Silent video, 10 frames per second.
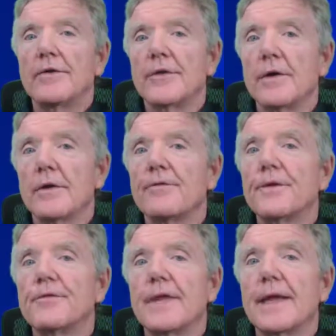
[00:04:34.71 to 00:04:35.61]
So the
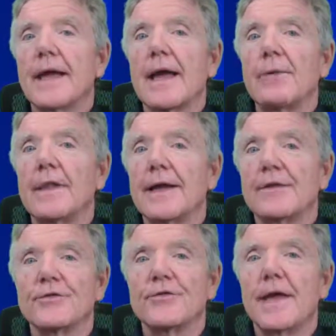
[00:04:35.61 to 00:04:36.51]
first thing I would like
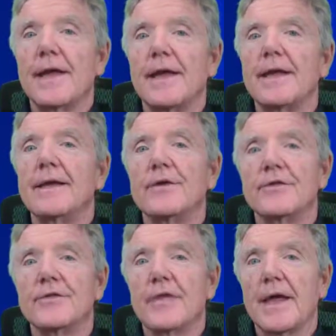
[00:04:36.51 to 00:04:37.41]
to say
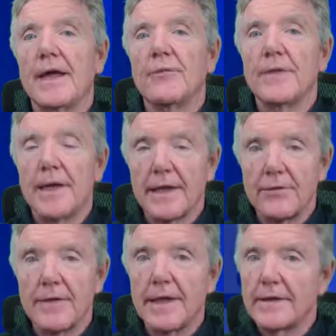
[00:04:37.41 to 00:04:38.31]
is that when they
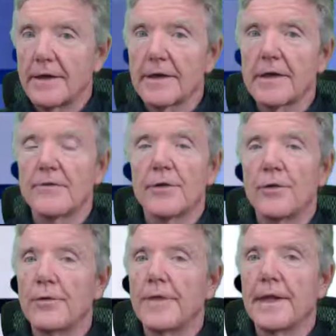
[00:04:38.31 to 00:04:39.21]
give you that duck cover
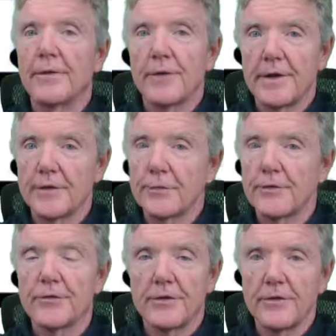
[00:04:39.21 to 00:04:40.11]
hold thing where you're
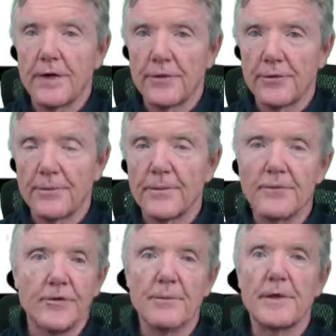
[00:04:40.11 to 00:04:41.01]
supposed to,
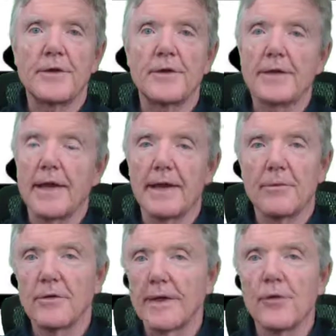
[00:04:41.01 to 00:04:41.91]
jump under a
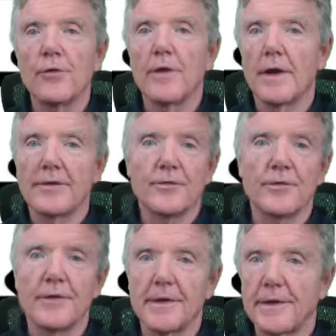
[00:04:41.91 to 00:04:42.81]
table and hold on
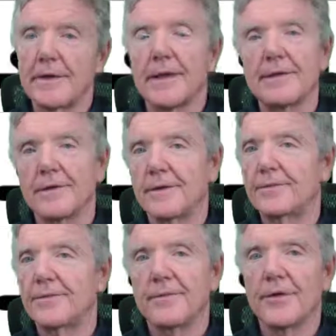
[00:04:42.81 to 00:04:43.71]
to it and let
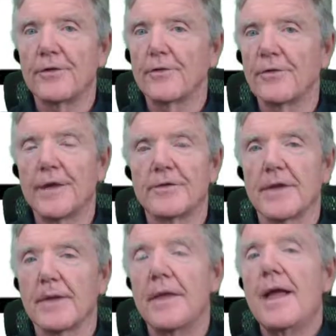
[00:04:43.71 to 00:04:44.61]
the earthquake
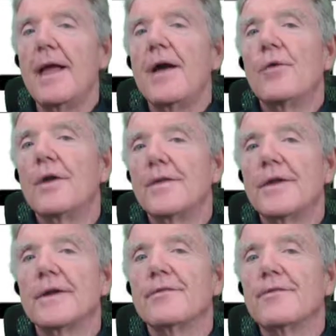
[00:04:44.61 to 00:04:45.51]
stop, well,
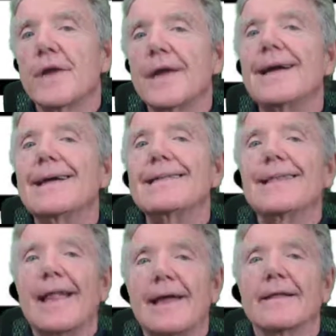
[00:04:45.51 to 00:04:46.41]
you're very
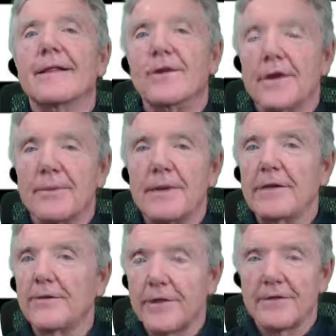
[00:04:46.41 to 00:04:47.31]
unlikely you're going to be
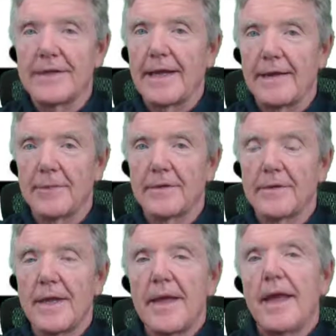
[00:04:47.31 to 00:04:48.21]
in front of a
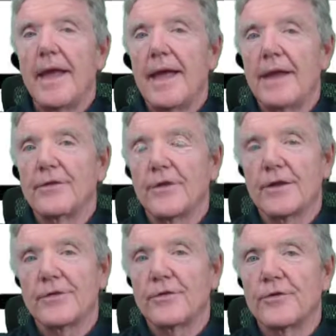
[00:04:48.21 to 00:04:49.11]
table. And it's
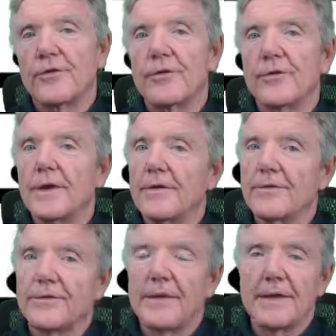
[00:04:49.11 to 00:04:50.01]
also true
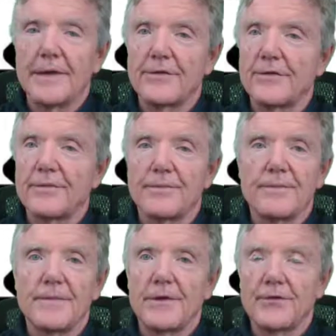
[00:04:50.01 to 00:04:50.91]
unless
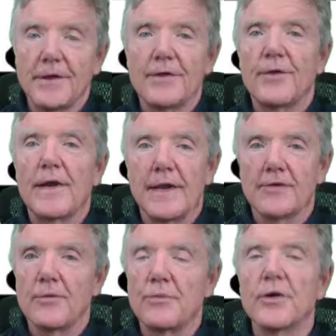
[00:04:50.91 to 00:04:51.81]
you're sitting right
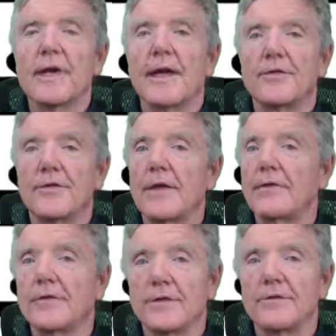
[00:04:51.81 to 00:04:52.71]
next to a bookcase,
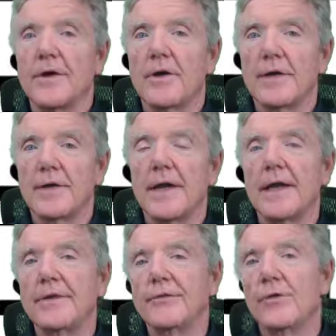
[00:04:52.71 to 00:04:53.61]
nothing's going to fall on your
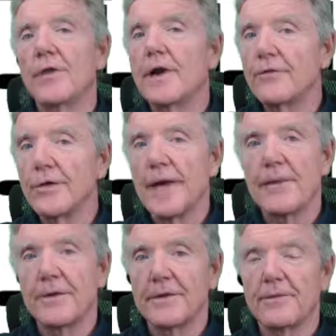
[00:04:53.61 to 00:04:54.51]
head. So wherever you
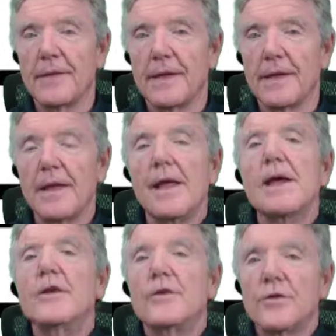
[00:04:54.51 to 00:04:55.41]
happen to be,
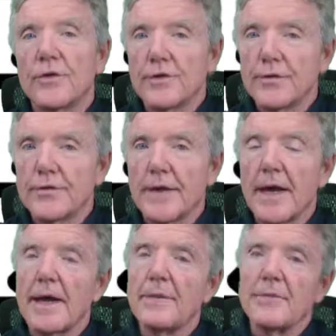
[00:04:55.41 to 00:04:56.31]
do
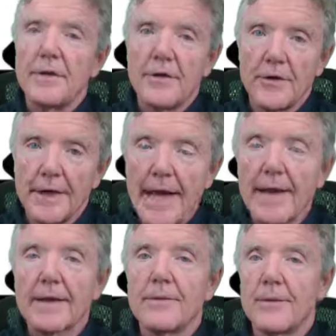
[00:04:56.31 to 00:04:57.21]
stop. You're
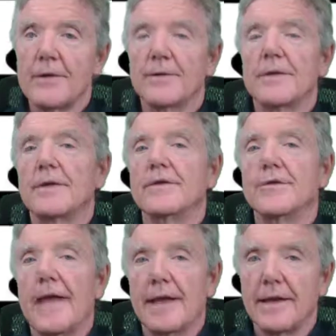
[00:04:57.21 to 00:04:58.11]
not going to be able to
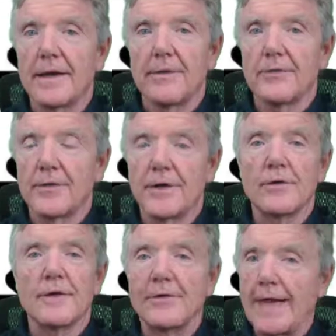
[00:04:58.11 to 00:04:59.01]
stand up, so you
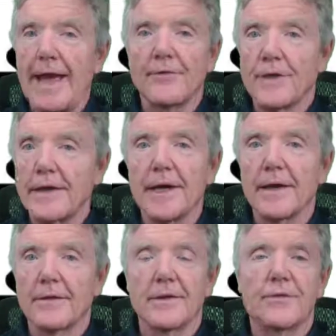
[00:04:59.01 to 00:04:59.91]
don't even have to
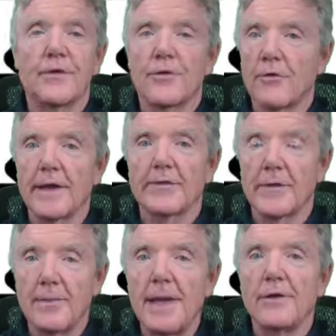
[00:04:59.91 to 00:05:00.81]
duck. The earthquake's
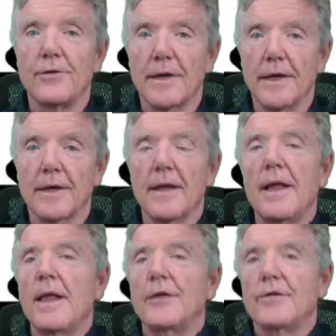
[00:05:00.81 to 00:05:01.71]
going to make you duck.
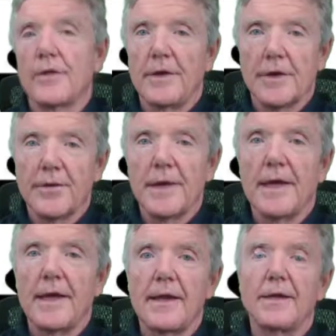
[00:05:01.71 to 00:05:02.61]
So you go
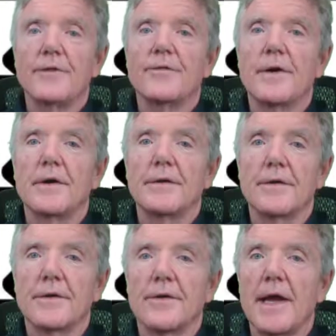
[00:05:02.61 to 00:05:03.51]
ahead and you fall
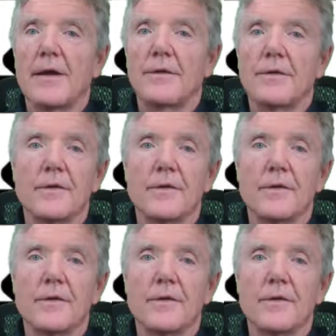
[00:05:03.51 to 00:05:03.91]
to the ground.